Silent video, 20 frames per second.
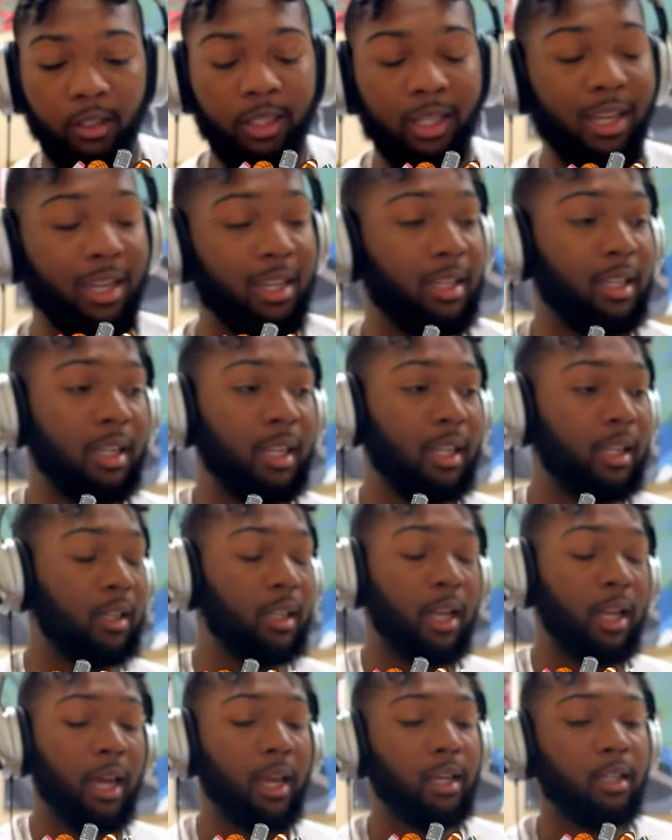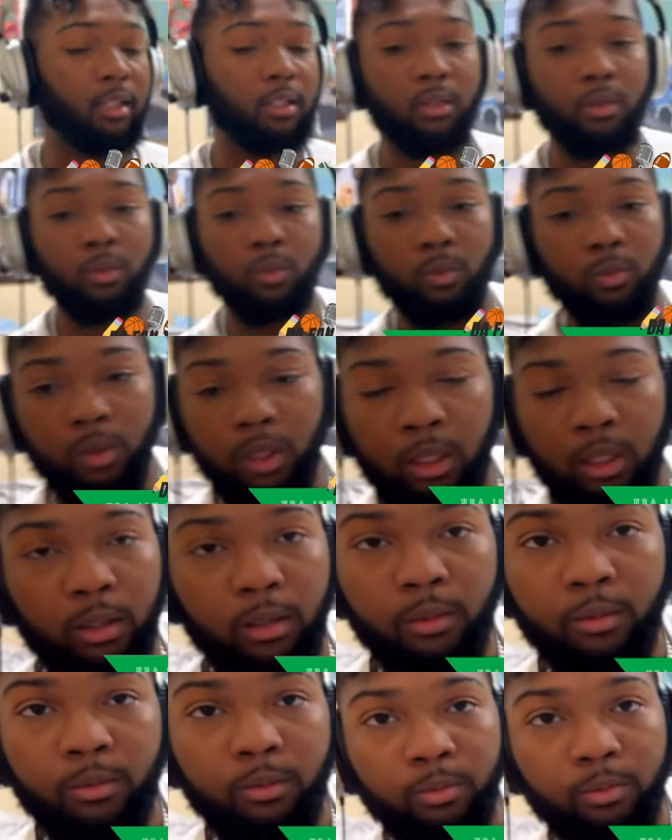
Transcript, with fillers: clearing the glass uh,